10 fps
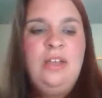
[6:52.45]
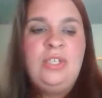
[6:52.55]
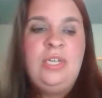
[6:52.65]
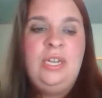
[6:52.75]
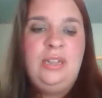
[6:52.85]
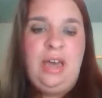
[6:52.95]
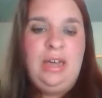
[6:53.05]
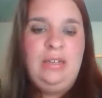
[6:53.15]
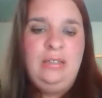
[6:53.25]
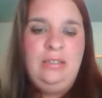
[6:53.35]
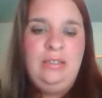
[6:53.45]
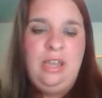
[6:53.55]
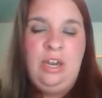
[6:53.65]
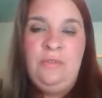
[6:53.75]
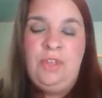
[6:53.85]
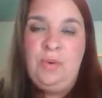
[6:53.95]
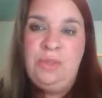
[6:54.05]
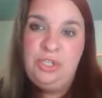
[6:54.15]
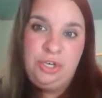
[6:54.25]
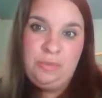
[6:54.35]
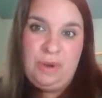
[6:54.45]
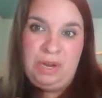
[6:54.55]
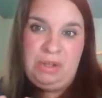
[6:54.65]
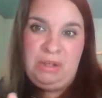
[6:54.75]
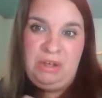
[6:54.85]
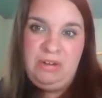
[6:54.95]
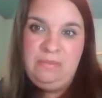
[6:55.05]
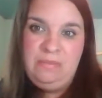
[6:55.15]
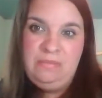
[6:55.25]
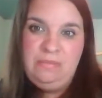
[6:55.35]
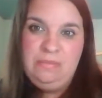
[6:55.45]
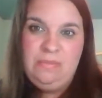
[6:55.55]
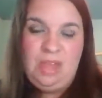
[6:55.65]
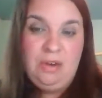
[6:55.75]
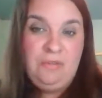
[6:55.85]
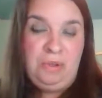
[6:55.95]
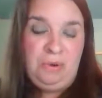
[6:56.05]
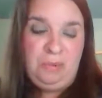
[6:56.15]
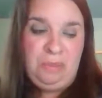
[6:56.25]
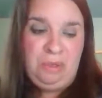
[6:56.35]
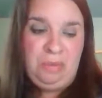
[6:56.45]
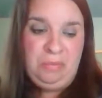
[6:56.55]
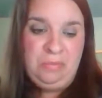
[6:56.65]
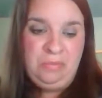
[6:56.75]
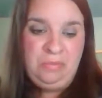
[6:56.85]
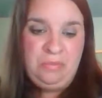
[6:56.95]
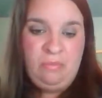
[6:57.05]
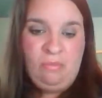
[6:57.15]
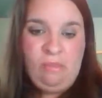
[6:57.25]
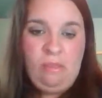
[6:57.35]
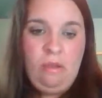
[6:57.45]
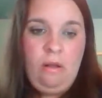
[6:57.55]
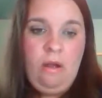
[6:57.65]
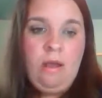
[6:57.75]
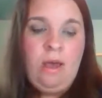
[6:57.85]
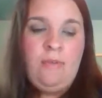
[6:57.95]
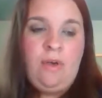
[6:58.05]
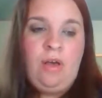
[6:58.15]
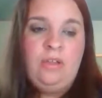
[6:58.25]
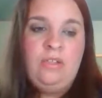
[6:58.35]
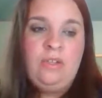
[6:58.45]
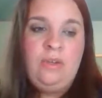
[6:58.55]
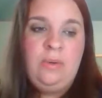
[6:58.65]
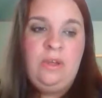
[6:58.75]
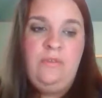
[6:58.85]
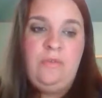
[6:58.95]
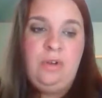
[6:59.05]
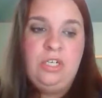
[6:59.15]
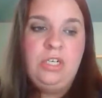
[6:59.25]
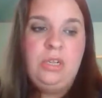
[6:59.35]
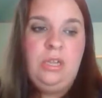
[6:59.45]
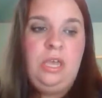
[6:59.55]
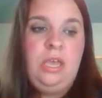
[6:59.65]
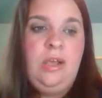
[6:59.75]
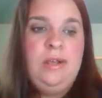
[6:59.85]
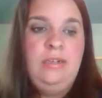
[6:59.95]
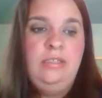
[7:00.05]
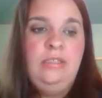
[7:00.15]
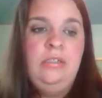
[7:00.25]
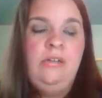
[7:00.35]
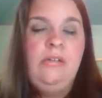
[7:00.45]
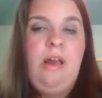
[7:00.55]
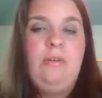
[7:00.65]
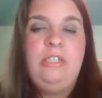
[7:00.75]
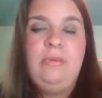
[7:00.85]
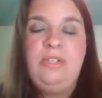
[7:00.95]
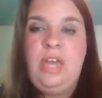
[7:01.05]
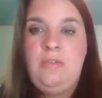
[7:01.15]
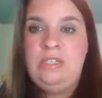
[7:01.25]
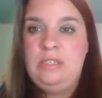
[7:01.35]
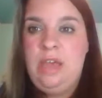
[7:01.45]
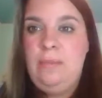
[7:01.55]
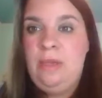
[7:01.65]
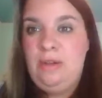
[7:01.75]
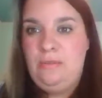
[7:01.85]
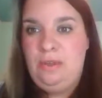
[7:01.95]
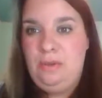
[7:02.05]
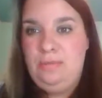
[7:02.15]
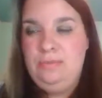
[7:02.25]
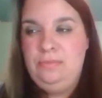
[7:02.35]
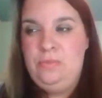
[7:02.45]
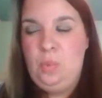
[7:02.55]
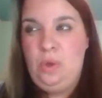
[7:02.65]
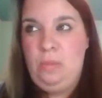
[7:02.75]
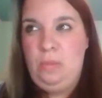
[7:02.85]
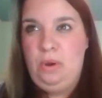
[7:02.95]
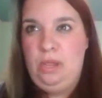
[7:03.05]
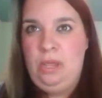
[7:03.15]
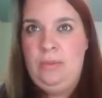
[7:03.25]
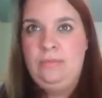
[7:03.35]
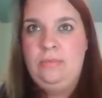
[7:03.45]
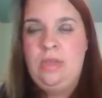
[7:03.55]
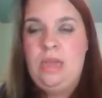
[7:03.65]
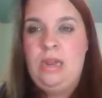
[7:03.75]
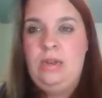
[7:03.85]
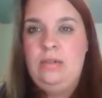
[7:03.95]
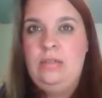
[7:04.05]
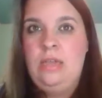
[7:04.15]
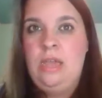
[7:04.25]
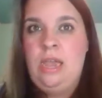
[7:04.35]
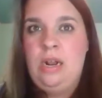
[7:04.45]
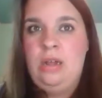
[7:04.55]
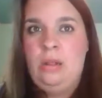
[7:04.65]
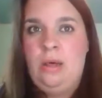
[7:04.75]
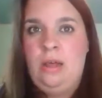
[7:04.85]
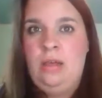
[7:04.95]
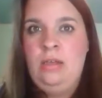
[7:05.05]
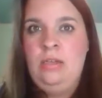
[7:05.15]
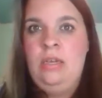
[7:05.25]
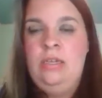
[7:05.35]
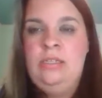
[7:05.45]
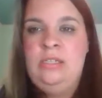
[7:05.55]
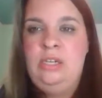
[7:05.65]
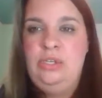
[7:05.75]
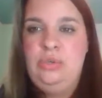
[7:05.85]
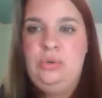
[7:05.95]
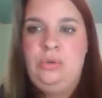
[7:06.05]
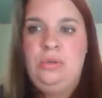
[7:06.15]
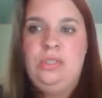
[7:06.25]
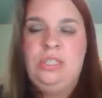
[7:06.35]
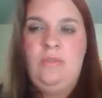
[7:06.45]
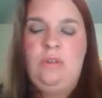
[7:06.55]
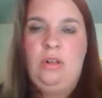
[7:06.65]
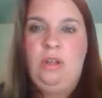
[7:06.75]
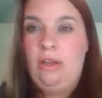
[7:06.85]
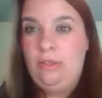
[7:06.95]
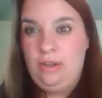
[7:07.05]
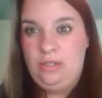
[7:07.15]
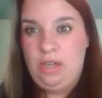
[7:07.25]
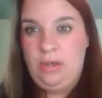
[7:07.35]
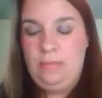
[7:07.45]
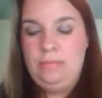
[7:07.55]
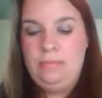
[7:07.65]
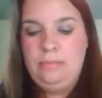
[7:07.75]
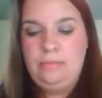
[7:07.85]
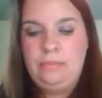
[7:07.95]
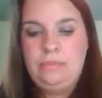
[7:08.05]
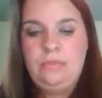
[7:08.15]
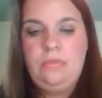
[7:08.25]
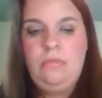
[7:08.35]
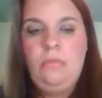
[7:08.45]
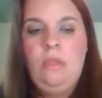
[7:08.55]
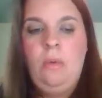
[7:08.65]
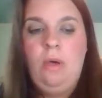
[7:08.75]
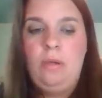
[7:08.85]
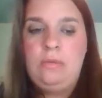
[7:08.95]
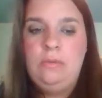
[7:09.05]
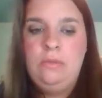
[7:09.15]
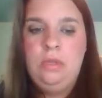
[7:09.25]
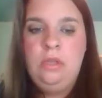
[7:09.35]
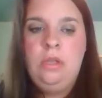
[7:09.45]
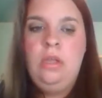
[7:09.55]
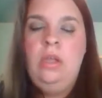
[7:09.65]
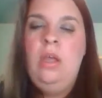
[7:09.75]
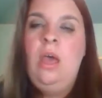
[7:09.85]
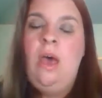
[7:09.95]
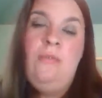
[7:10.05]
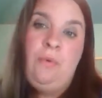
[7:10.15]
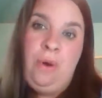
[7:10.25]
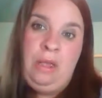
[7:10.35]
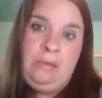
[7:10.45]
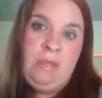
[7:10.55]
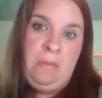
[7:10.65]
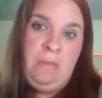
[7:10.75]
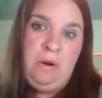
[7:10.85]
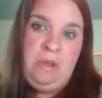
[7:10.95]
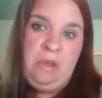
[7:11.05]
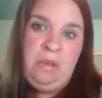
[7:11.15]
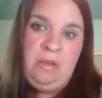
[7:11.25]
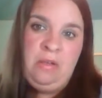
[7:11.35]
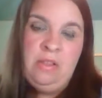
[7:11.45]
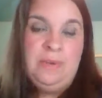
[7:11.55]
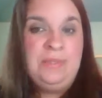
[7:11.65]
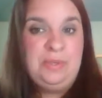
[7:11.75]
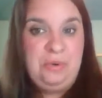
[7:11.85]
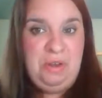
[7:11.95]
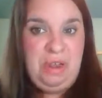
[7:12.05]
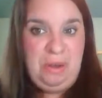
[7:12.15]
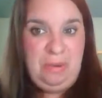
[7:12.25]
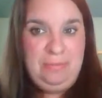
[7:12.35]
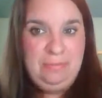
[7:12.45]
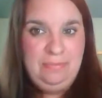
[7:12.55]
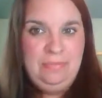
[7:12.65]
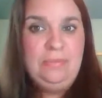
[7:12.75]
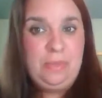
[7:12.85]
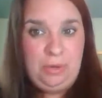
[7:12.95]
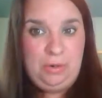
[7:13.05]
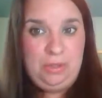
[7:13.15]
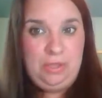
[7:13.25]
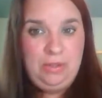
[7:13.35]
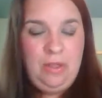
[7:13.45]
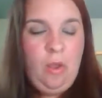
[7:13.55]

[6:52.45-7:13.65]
So I did that interview in the church parking lot at a funeral meal. I've also, unfortunately, I was supposed to Skype interview one morning at 8 o'clock Central, 7 o'clock their time. Well, at 4 a.m. that morning, there was a tornado, literally.